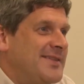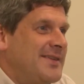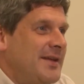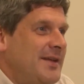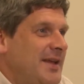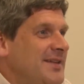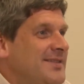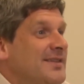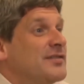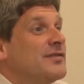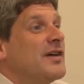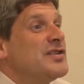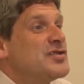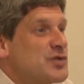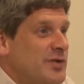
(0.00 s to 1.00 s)
still it's
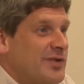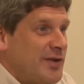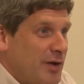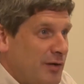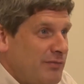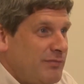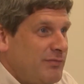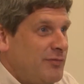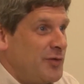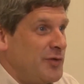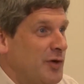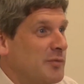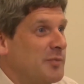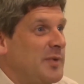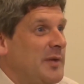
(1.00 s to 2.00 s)
adventurous enough for
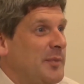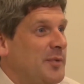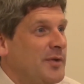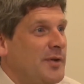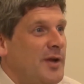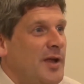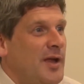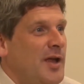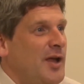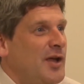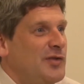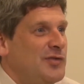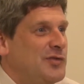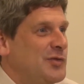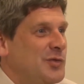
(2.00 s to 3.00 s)
young people
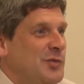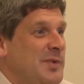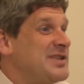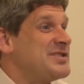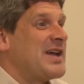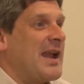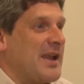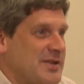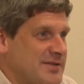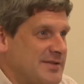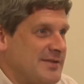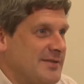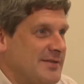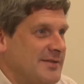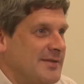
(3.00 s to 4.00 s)
to be
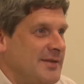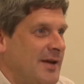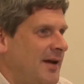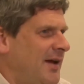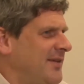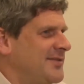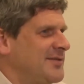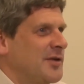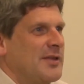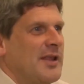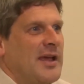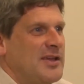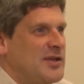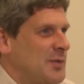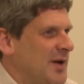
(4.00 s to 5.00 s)
challenged. It's not
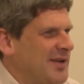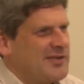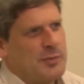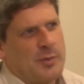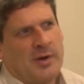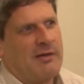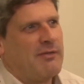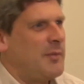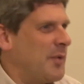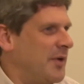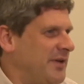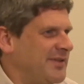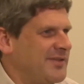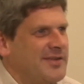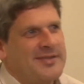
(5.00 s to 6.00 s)
like US where
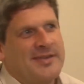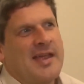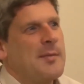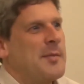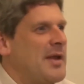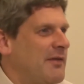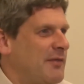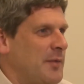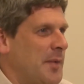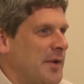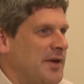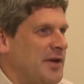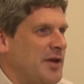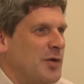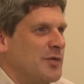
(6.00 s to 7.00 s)
everybody's the same and
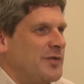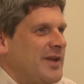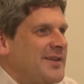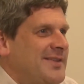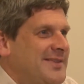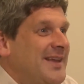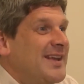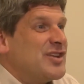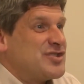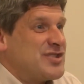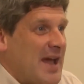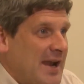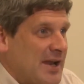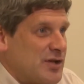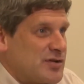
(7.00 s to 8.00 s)
everybody knows. It's still a
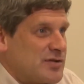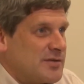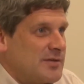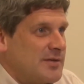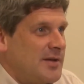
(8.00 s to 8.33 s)
challenge.